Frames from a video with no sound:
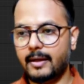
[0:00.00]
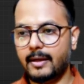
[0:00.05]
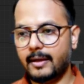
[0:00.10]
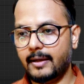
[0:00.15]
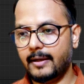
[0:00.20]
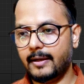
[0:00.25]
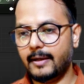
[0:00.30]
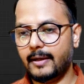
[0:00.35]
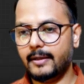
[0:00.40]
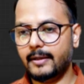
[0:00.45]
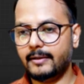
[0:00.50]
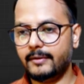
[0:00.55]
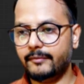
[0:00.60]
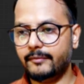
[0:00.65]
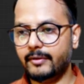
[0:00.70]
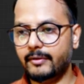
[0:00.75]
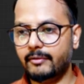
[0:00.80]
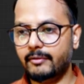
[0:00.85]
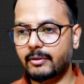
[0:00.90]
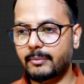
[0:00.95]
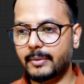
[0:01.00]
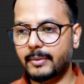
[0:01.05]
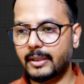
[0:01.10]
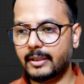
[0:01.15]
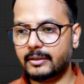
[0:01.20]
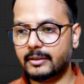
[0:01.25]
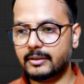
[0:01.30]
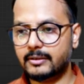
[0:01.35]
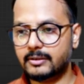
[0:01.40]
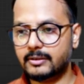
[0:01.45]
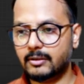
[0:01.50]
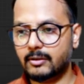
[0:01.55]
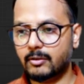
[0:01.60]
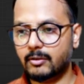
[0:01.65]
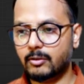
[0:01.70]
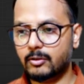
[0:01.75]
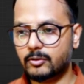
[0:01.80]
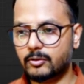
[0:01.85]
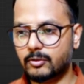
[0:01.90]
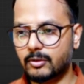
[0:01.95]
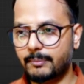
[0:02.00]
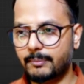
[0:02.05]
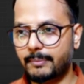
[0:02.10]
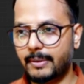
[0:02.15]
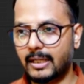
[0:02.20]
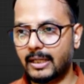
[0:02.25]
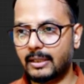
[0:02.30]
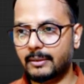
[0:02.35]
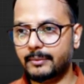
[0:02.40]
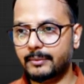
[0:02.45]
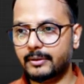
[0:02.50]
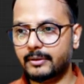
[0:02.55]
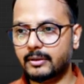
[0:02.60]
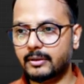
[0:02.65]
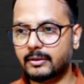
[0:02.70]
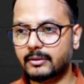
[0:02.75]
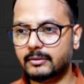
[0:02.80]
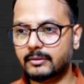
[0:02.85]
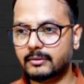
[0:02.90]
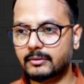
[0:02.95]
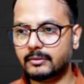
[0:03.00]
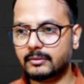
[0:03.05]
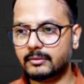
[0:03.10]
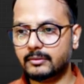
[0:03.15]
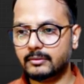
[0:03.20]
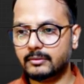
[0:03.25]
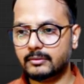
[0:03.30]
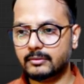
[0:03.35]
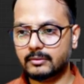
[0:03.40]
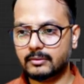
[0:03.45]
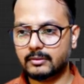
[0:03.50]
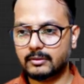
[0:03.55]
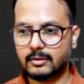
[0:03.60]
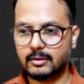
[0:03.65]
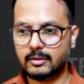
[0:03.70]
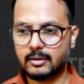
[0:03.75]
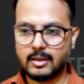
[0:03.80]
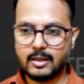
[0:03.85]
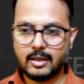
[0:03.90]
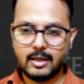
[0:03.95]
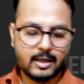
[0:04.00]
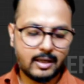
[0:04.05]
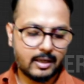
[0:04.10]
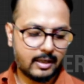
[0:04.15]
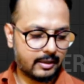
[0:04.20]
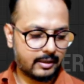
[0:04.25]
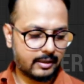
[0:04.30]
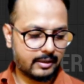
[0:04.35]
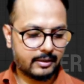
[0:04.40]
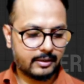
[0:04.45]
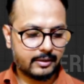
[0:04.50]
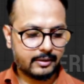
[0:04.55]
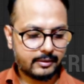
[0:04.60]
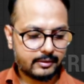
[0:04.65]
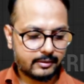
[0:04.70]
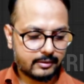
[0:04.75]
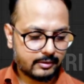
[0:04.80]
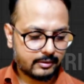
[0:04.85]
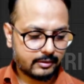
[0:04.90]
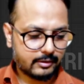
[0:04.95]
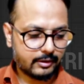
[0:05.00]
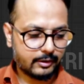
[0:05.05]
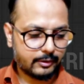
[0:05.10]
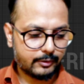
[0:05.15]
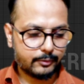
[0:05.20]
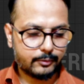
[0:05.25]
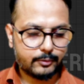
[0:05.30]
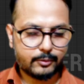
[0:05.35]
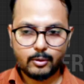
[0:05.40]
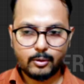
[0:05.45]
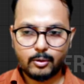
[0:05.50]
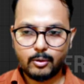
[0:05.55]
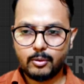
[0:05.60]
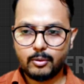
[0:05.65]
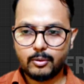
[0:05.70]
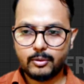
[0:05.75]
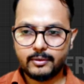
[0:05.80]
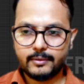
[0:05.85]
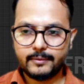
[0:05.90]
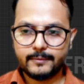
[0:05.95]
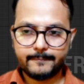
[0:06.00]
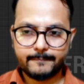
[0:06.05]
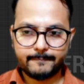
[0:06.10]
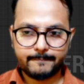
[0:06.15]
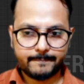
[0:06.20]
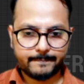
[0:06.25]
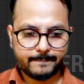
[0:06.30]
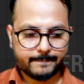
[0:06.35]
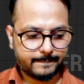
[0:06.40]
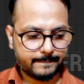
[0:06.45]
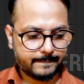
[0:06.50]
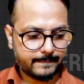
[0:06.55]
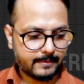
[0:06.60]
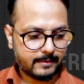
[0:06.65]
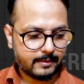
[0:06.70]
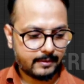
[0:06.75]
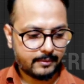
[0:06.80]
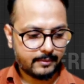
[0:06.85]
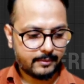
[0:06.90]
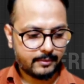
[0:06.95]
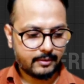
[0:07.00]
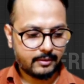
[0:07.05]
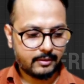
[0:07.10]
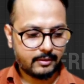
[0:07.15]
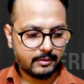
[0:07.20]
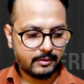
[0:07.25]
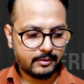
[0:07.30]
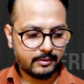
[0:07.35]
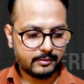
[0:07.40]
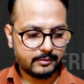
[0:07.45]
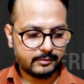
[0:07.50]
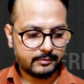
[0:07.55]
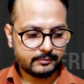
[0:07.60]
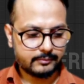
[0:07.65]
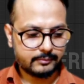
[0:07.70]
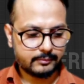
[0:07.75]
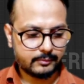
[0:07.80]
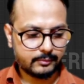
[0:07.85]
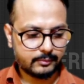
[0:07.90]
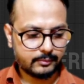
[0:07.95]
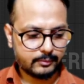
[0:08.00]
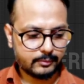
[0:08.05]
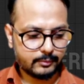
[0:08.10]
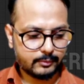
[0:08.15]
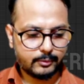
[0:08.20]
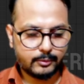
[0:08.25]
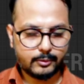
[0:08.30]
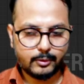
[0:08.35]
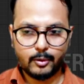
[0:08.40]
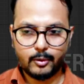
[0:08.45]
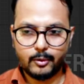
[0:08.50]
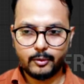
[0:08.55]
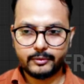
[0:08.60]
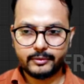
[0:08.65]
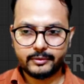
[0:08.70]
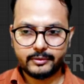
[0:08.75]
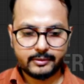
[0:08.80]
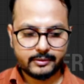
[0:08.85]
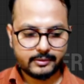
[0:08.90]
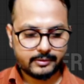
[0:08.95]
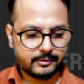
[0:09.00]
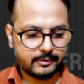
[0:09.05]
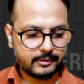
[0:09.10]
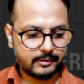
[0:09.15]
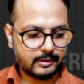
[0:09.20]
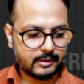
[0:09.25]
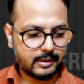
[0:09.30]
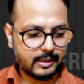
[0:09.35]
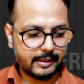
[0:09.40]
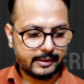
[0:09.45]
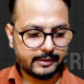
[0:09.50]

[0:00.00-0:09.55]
and we will make this also a parameter and control uh, dot light